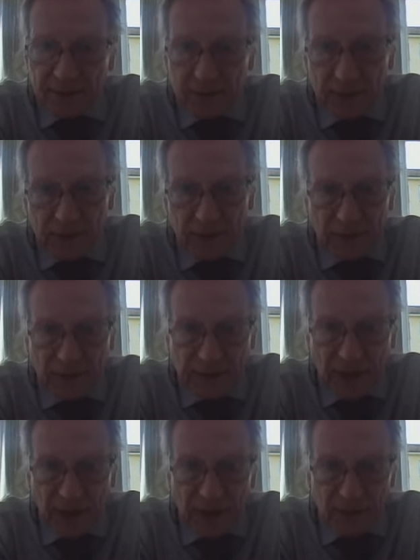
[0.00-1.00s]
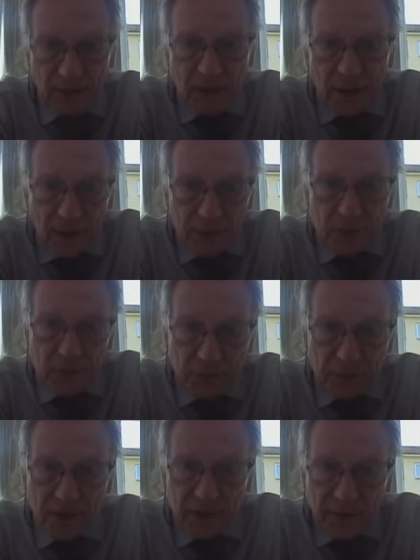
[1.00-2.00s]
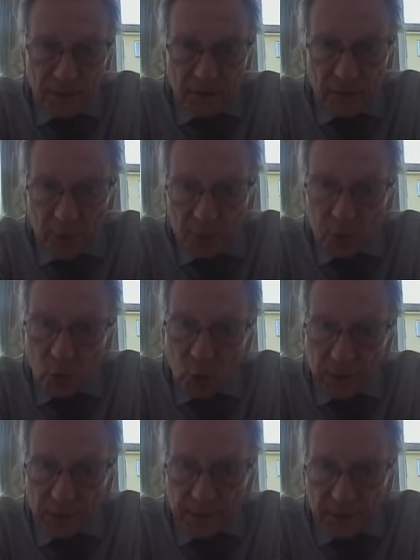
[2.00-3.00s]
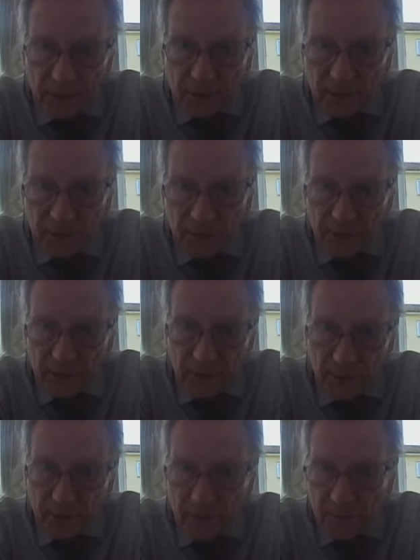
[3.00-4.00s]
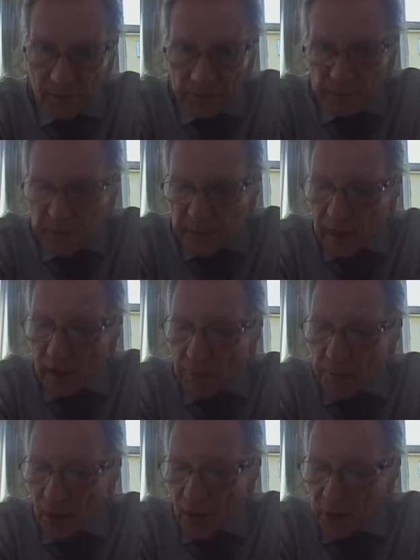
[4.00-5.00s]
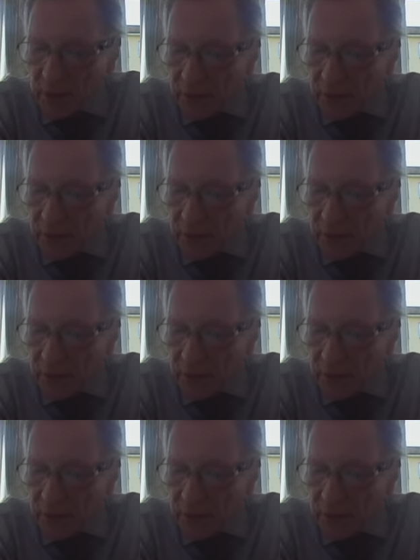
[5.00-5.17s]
religious site, which means that it will normally be Christian or a branch